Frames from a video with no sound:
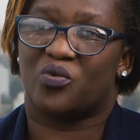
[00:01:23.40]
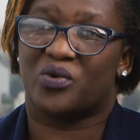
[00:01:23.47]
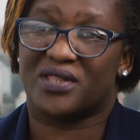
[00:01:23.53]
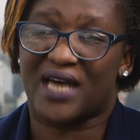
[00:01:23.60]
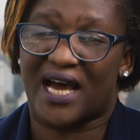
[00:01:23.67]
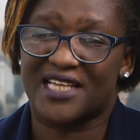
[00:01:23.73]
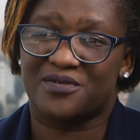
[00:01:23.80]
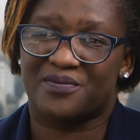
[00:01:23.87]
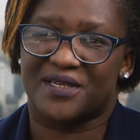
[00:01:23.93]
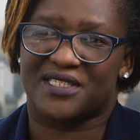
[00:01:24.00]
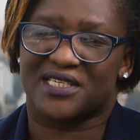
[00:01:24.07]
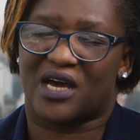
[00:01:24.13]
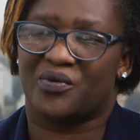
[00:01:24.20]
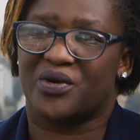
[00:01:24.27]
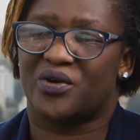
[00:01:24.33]
With
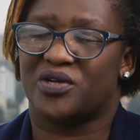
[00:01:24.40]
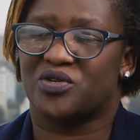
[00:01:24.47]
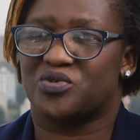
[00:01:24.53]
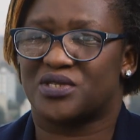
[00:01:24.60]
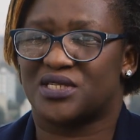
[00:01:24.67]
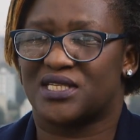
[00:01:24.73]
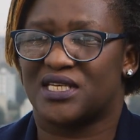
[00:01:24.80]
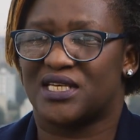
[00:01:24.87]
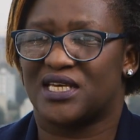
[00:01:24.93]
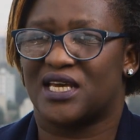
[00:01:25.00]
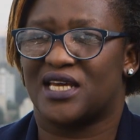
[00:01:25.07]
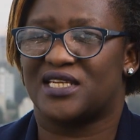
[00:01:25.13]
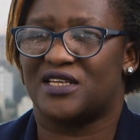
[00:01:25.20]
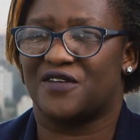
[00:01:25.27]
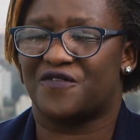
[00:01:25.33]
ATMIS, are we going to see
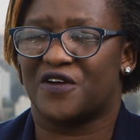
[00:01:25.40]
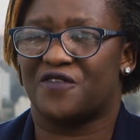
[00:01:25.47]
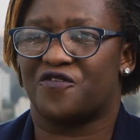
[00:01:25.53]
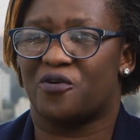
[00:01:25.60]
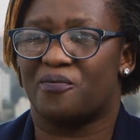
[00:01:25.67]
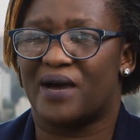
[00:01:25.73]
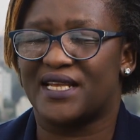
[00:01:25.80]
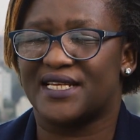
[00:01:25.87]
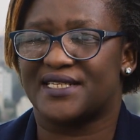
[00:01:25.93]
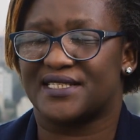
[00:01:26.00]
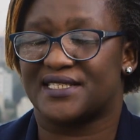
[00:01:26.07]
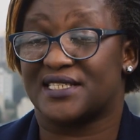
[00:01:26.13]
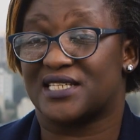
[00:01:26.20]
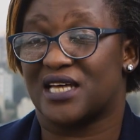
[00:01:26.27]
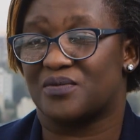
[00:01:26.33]
different
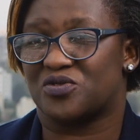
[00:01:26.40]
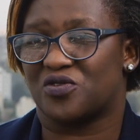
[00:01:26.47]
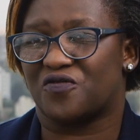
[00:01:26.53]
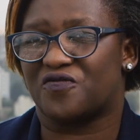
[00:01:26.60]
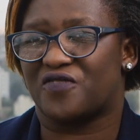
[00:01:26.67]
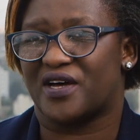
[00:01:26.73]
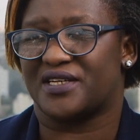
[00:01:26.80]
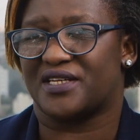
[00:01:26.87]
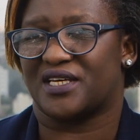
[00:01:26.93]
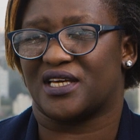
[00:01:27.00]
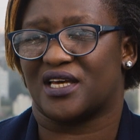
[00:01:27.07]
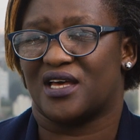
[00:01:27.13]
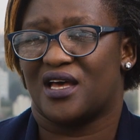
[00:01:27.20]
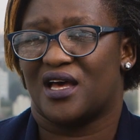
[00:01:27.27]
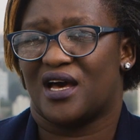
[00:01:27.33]
formalities in terms of
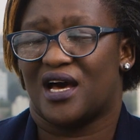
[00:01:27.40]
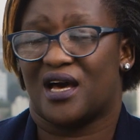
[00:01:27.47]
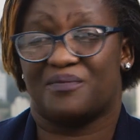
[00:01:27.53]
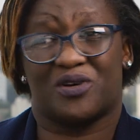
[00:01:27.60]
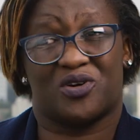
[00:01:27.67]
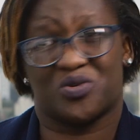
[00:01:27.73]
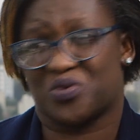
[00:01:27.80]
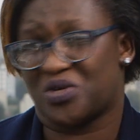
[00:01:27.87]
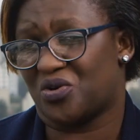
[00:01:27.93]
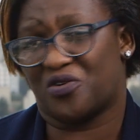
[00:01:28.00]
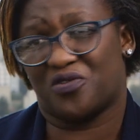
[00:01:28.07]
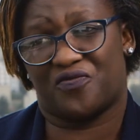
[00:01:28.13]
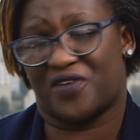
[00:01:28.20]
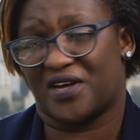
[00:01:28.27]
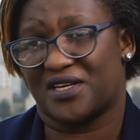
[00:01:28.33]
funding? Uh, because we know
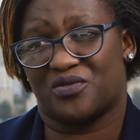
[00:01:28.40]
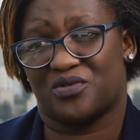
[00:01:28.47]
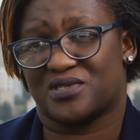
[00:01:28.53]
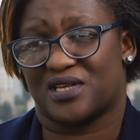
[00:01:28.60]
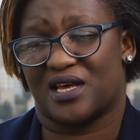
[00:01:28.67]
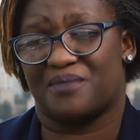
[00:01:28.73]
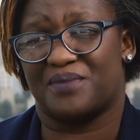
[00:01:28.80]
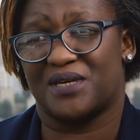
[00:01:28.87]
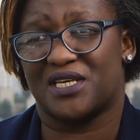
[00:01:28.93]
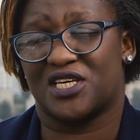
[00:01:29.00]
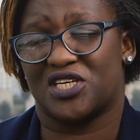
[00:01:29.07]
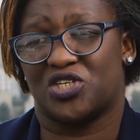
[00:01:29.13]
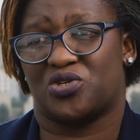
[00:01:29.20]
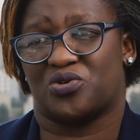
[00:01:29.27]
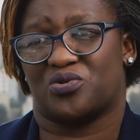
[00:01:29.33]
funding was a big
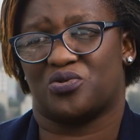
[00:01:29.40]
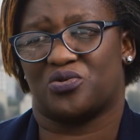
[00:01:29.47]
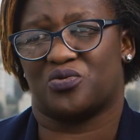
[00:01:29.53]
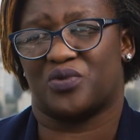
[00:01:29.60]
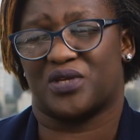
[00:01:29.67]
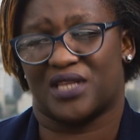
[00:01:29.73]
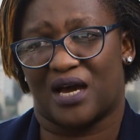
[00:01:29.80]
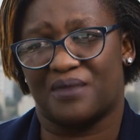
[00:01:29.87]
issue with